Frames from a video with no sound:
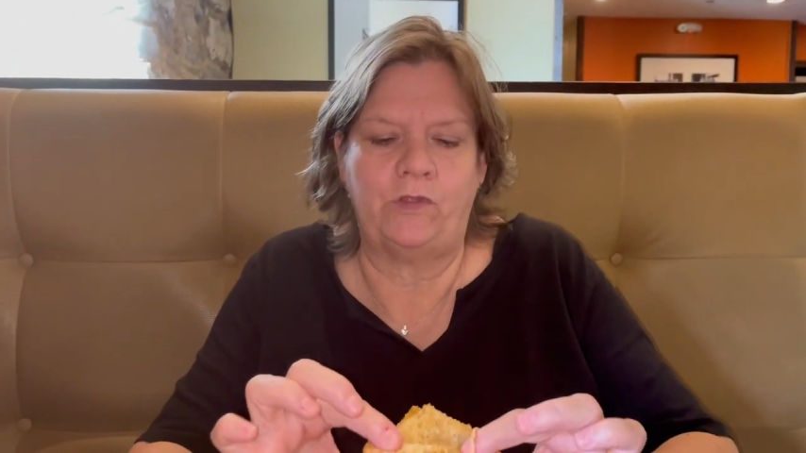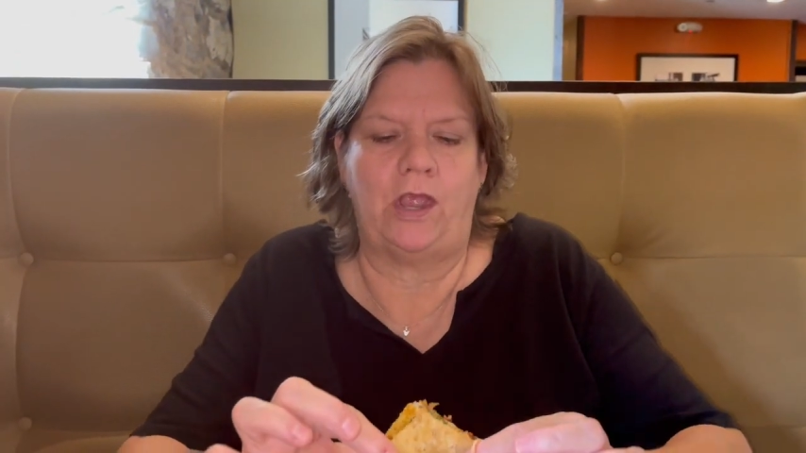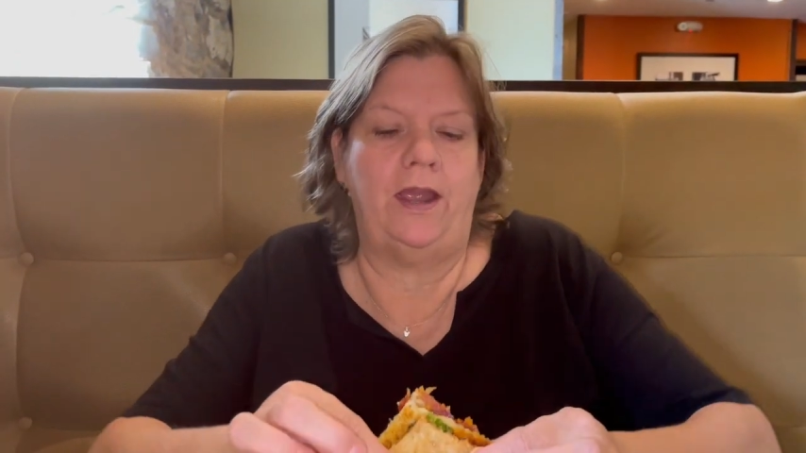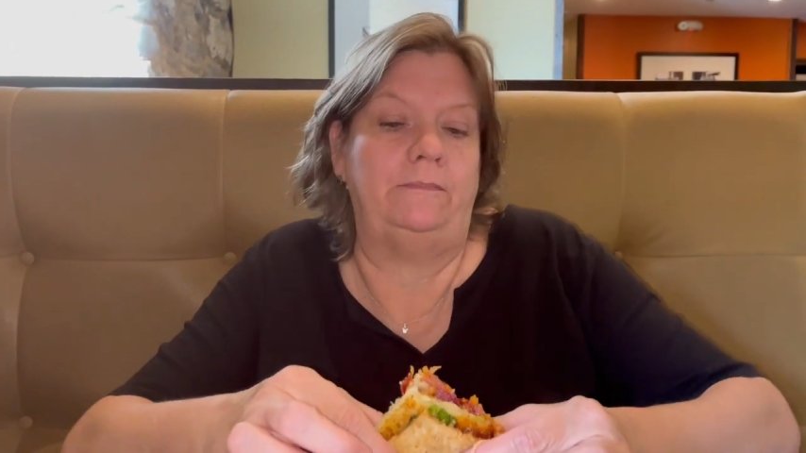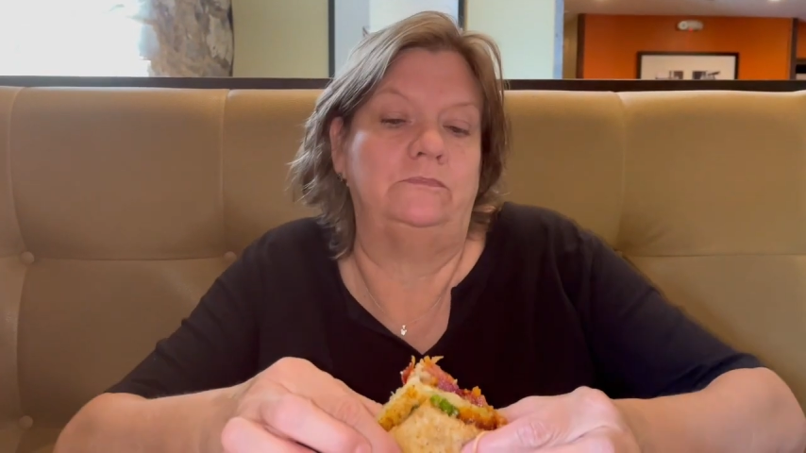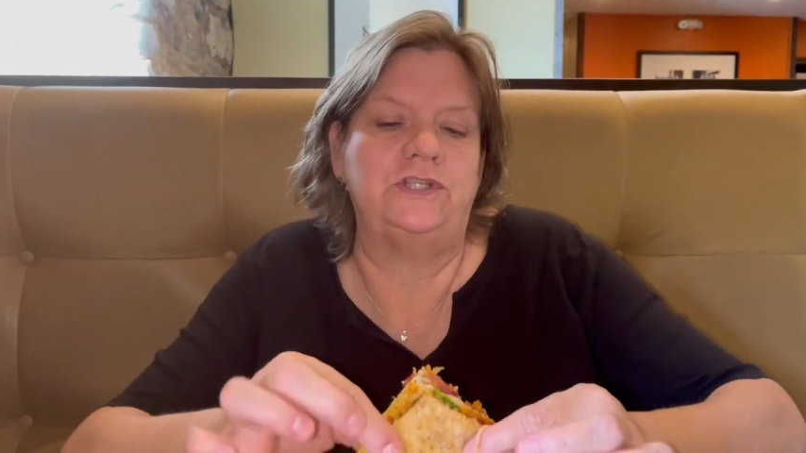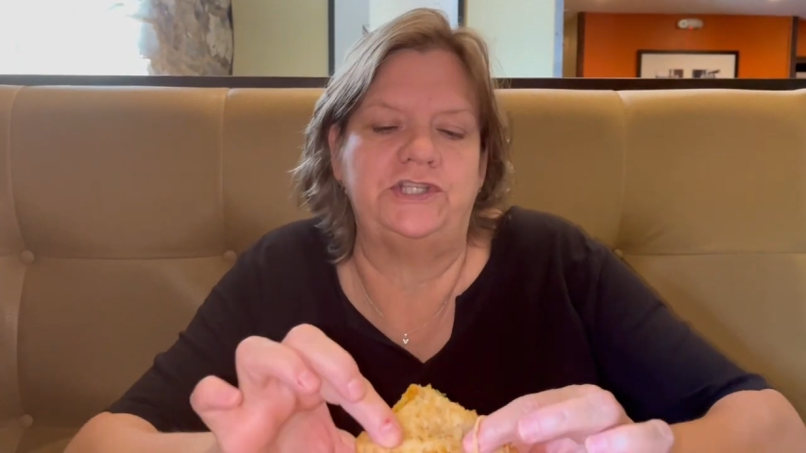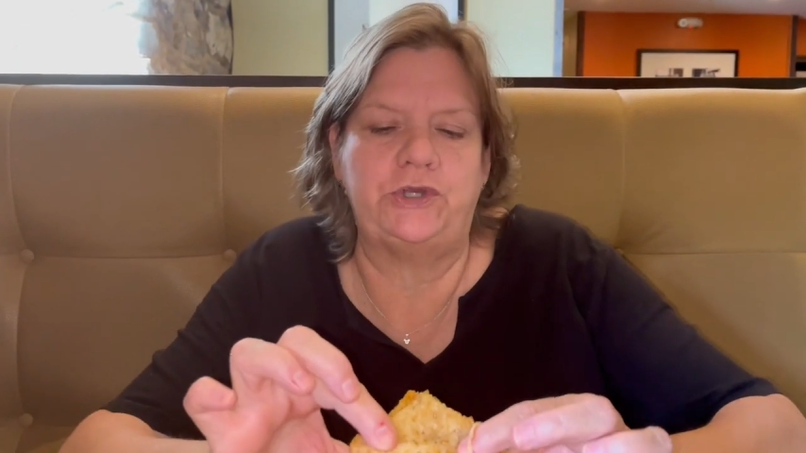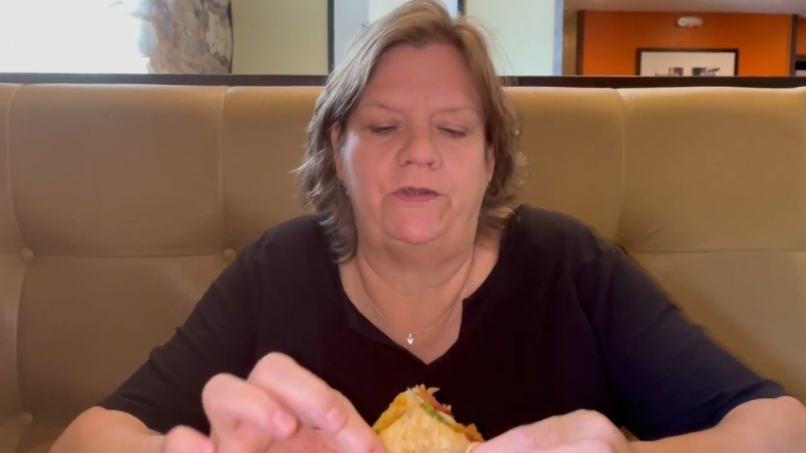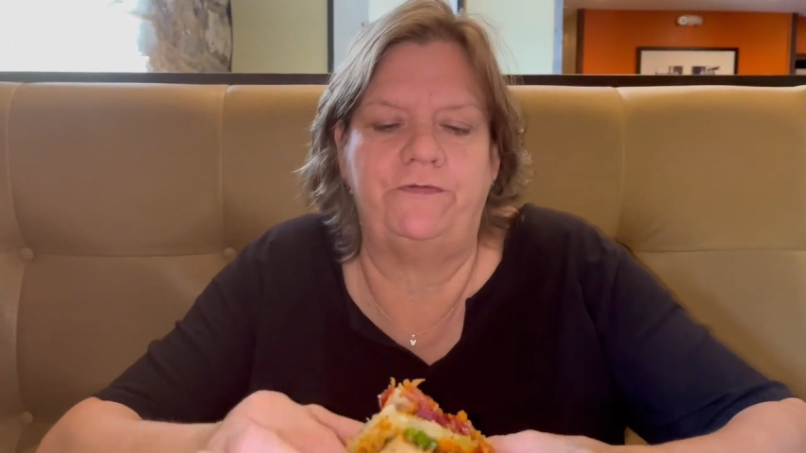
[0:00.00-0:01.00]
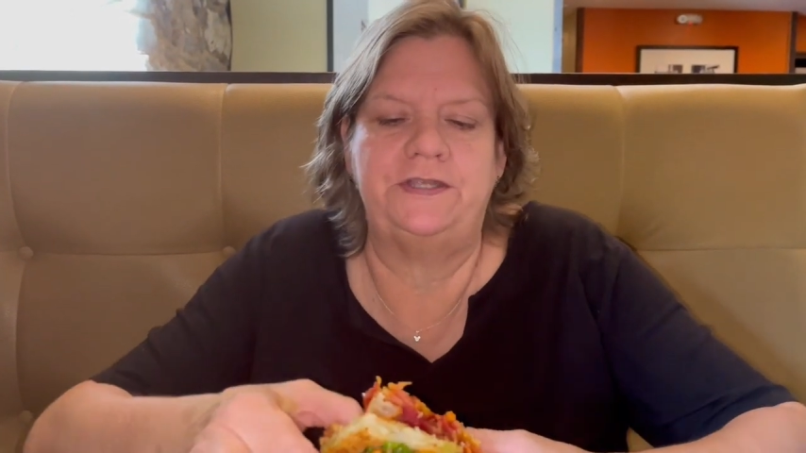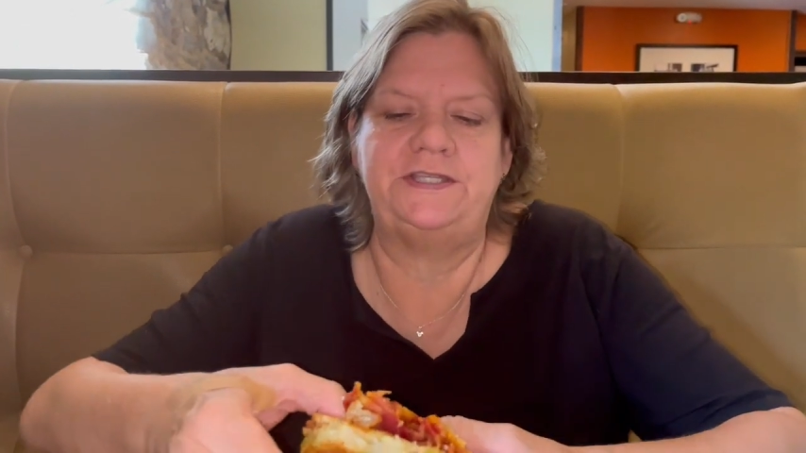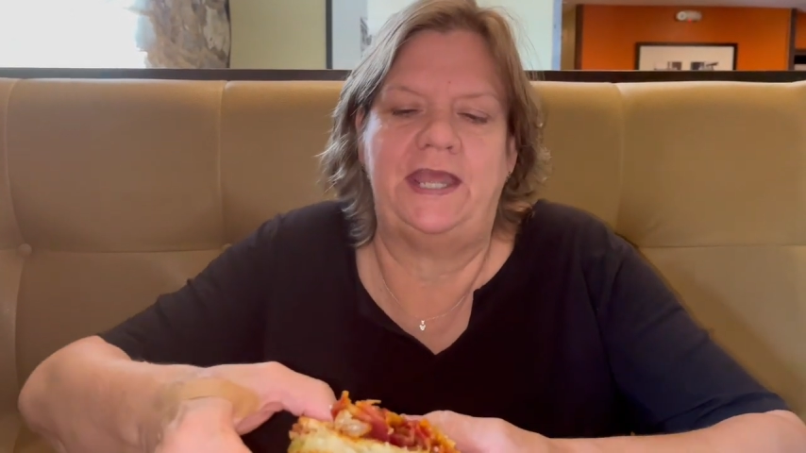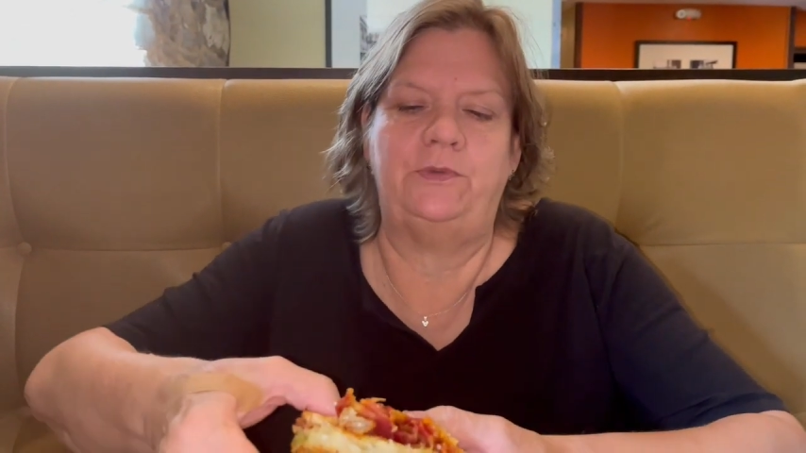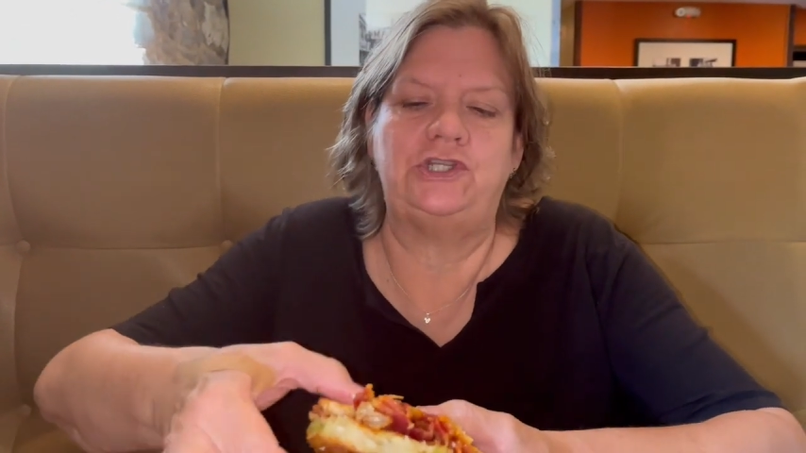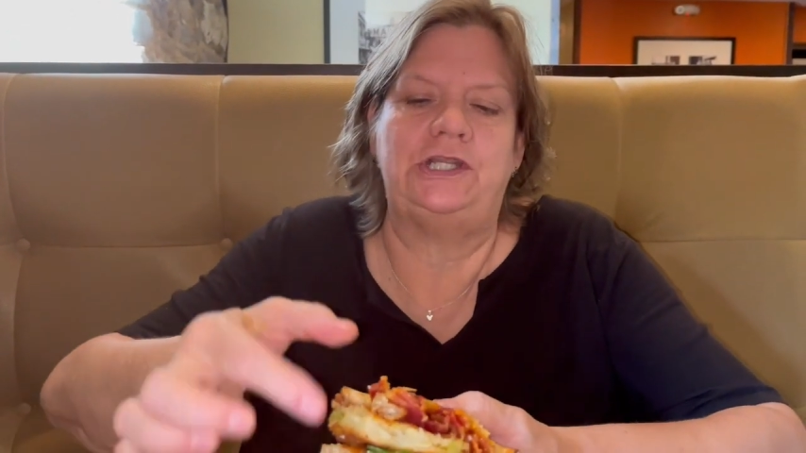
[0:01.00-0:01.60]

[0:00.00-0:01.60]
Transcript: All right, so let's go in for the sandwich.